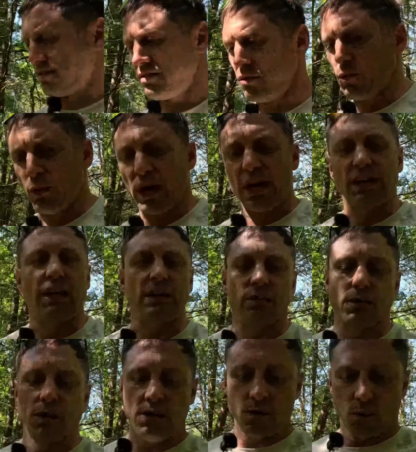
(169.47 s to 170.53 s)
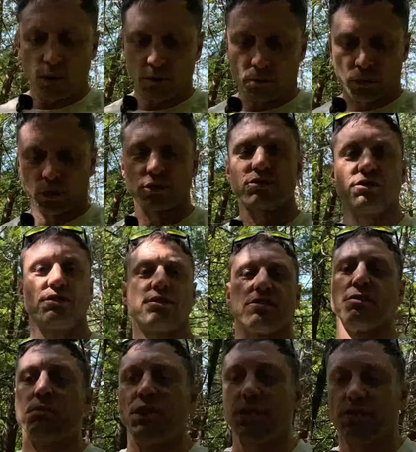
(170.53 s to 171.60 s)
well on one person
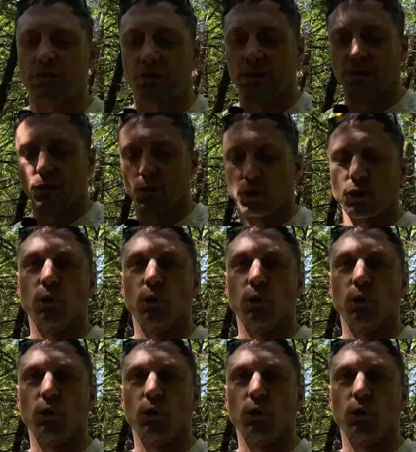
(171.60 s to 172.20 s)
doesn't mean it's going to work